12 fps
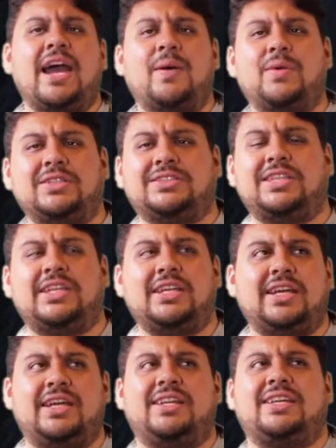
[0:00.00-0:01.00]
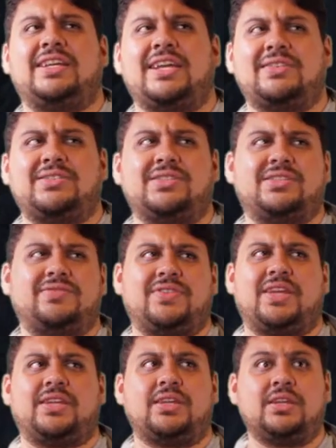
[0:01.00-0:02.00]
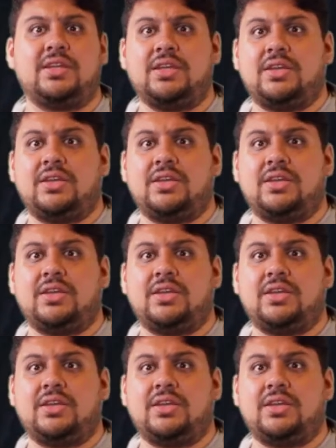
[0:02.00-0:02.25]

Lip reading: I would see an encounter of, like,